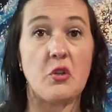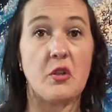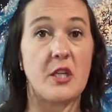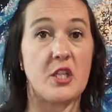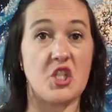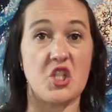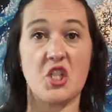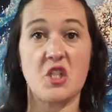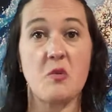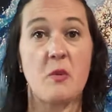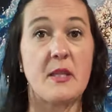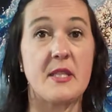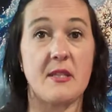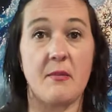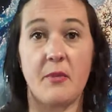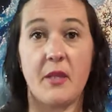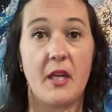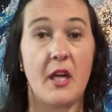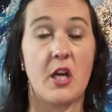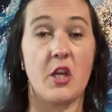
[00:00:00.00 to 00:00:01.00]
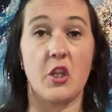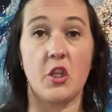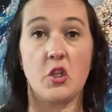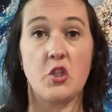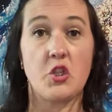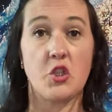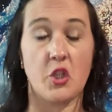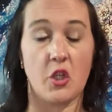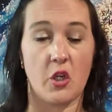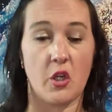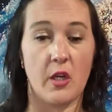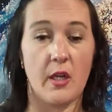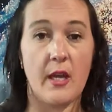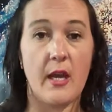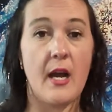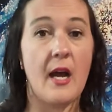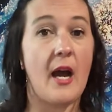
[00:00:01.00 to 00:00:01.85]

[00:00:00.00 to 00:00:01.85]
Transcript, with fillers: They just want something on their shirt.